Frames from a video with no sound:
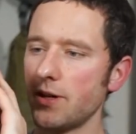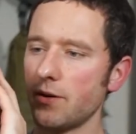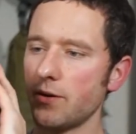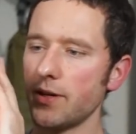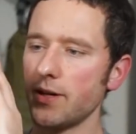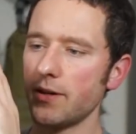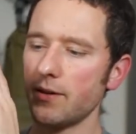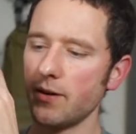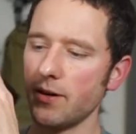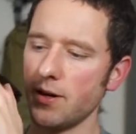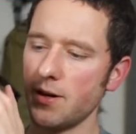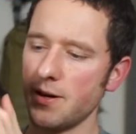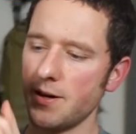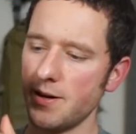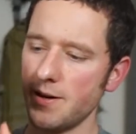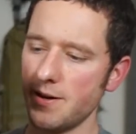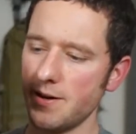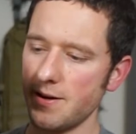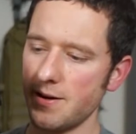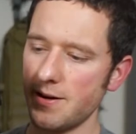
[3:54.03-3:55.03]
area
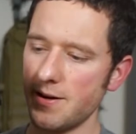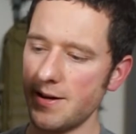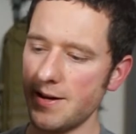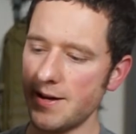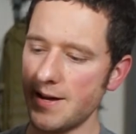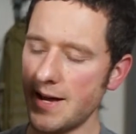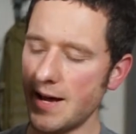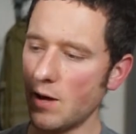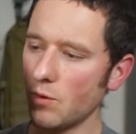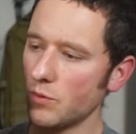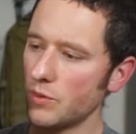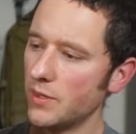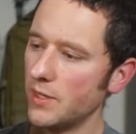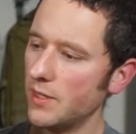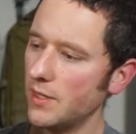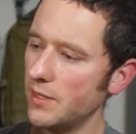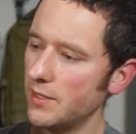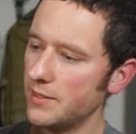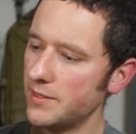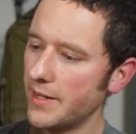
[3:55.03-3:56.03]
out
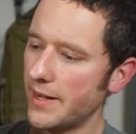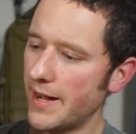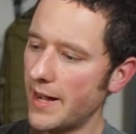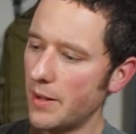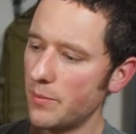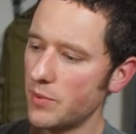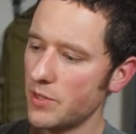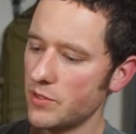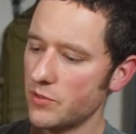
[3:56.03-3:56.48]
the top.